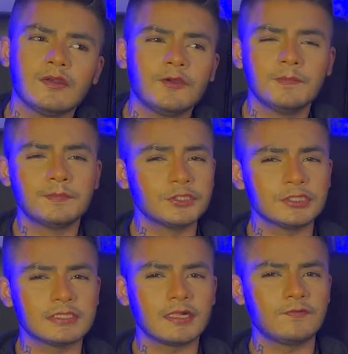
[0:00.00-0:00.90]
Don't push
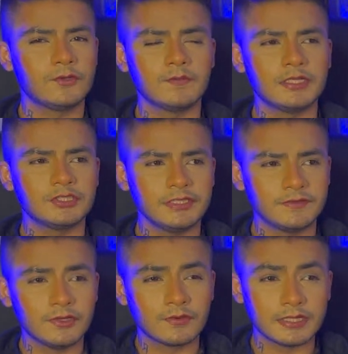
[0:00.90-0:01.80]
yourself too much
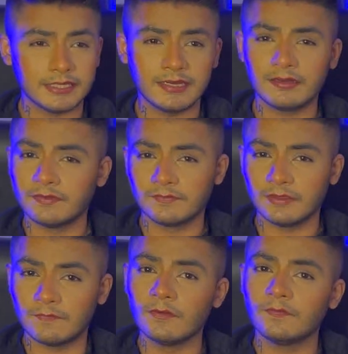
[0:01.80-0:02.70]
even to create
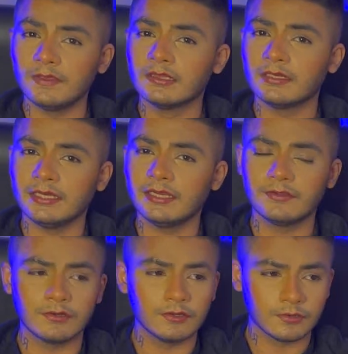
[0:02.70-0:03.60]
if you feel the need.
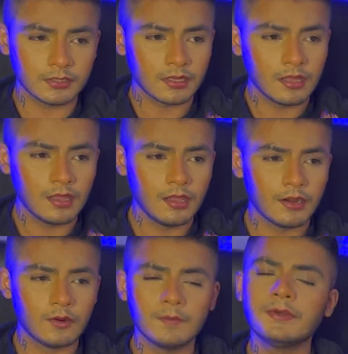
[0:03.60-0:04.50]

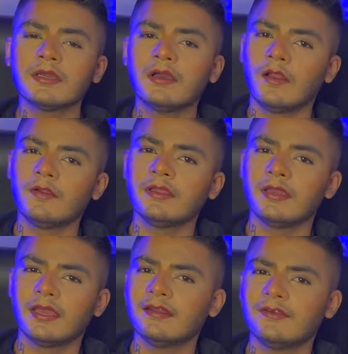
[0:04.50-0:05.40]
Don't put a gun on your
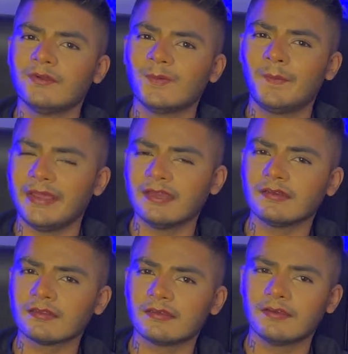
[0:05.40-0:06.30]
head to
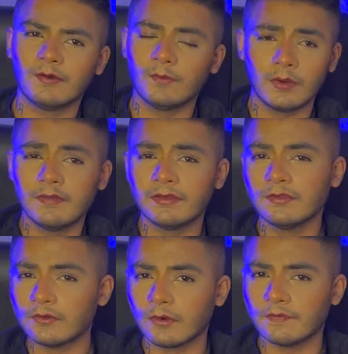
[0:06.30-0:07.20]
paint or whatever
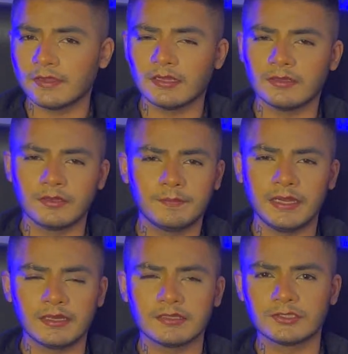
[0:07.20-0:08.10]
you do over here.
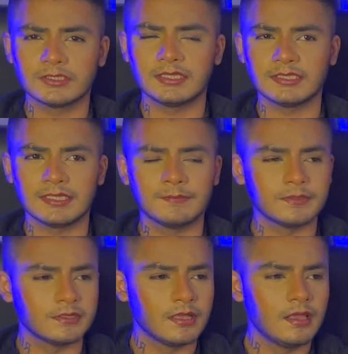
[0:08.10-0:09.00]
Painting is just an
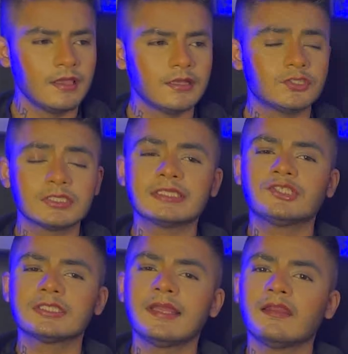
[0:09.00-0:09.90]
example.
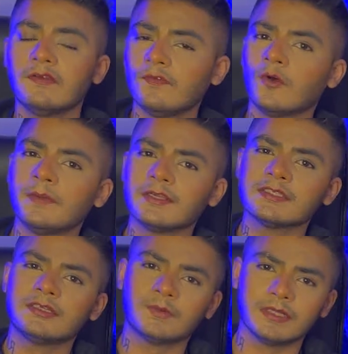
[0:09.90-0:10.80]
Just let it flow,
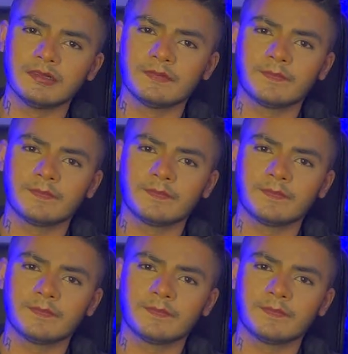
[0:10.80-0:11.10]
because it will.